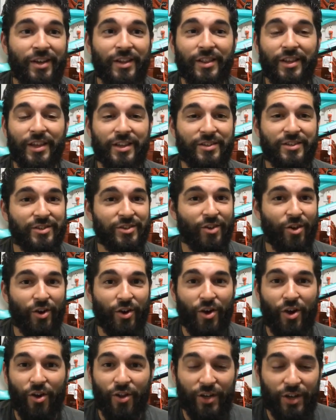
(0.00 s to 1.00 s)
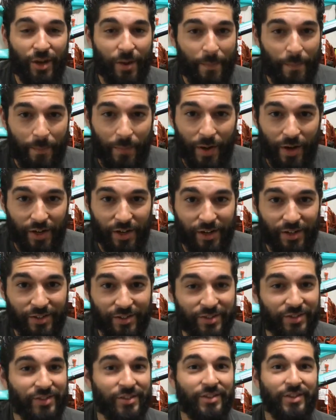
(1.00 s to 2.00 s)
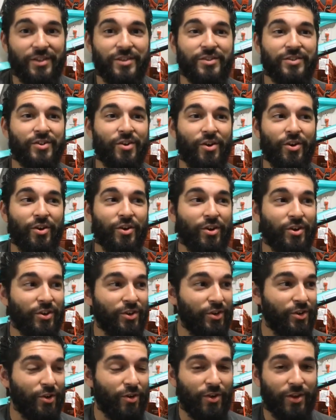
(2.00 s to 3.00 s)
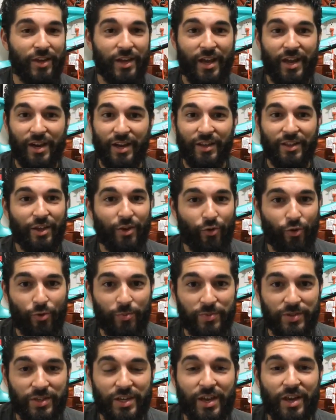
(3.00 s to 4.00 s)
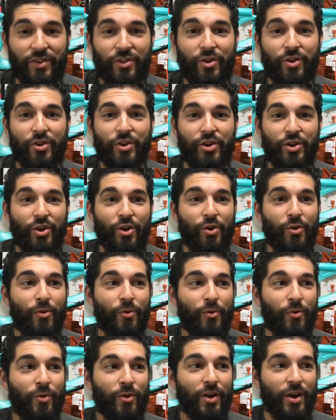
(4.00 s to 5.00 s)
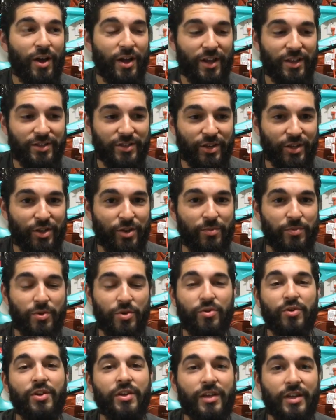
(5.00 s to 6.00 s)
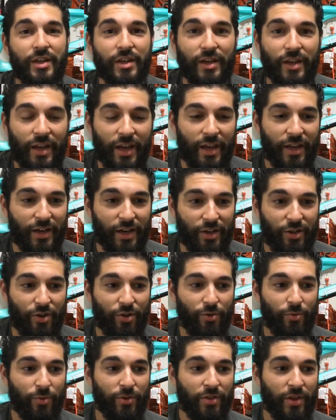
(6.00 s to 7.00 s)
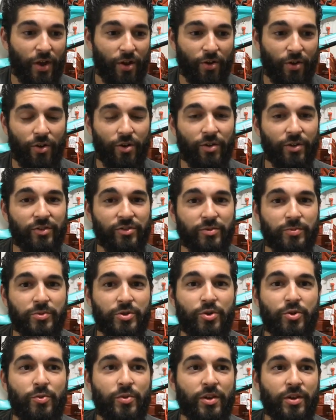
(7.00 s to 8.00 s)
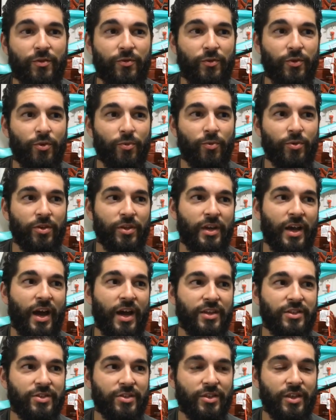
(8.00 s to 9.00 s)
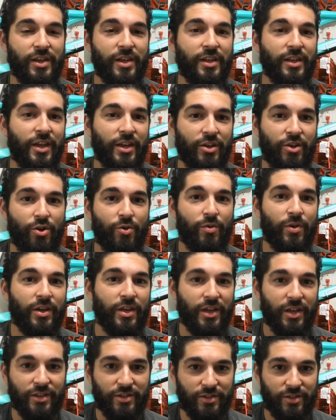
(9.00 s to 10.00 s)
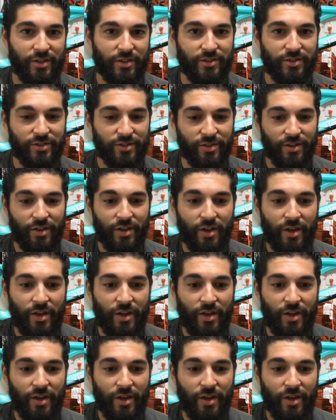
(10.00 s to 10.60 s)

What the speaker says: Let's start calling up buddies. Let's start, getting the group together. It's a community. And I know with alcoholism too, we could feel really isolated, like no one gets us.